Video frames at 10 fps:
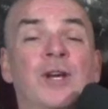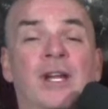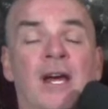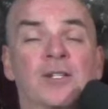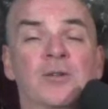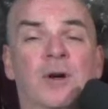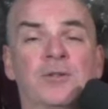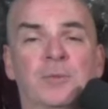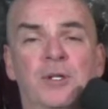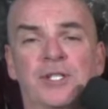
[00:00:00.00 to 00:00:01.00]
Connect
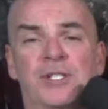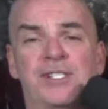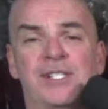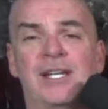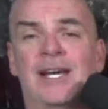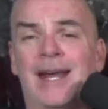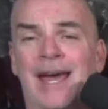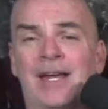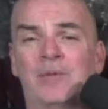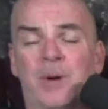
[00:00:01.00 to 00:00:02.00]
200 Music to See and
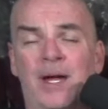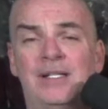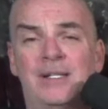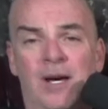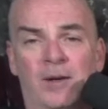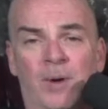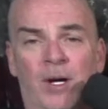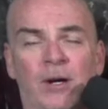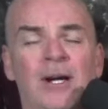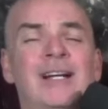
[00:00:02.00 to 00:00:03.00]
Aunt Betty's Nut
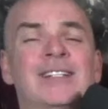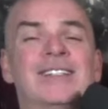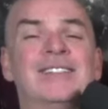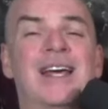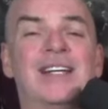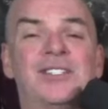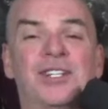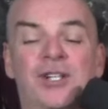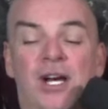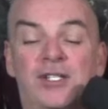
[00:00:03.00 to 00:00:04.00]
Butter. Today's
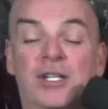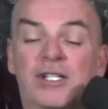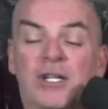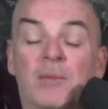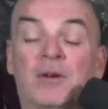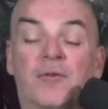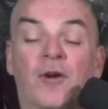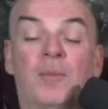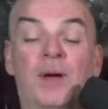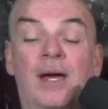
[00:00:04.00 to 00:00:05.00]
suggestion is coming
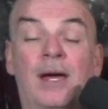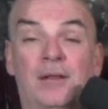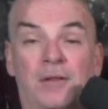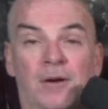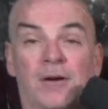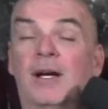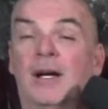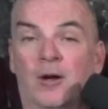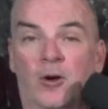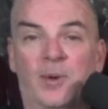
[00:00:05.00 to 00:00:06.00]
from Aether.
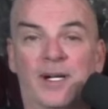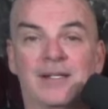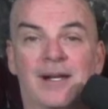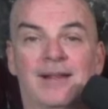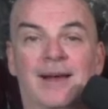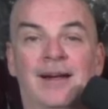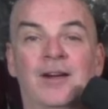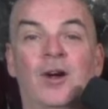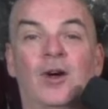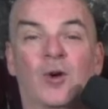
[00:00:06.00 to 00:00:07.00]
I hope I said that
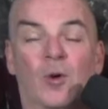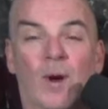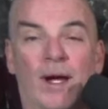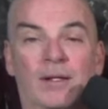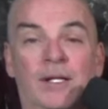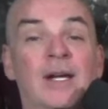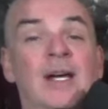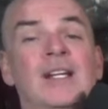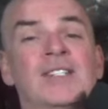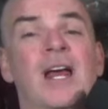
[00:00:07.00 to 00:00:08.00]
correctly.
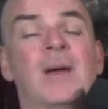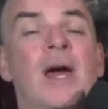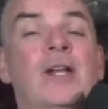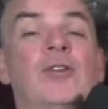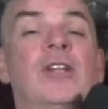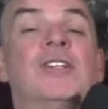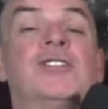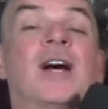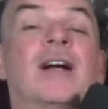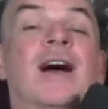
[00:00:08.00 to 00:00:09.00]
He said, Hey man, you need to
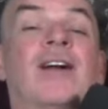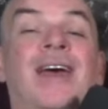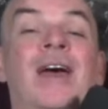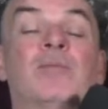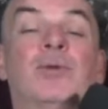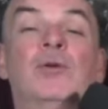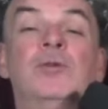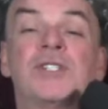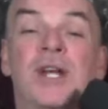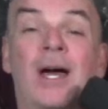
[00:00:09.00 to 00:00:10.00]
check out Emppu
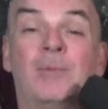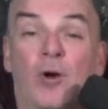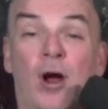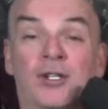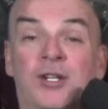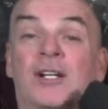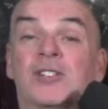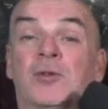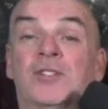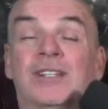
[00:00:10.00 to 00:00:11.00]
Side Project.
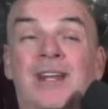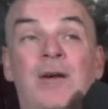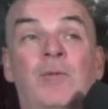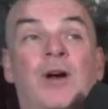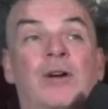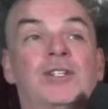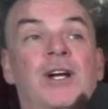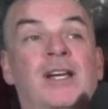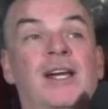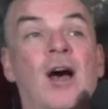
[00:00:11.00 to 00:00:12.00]
So today we are
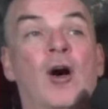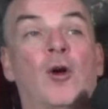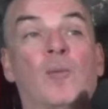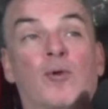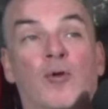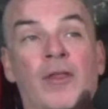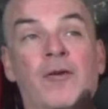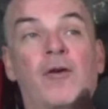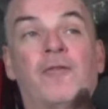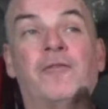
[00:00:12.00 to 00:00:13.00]
checking out
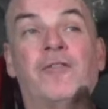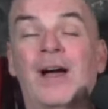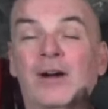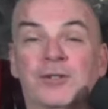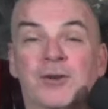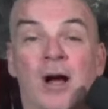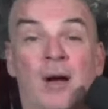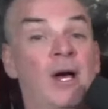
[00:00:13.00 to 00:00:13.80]
Brother Firetribe.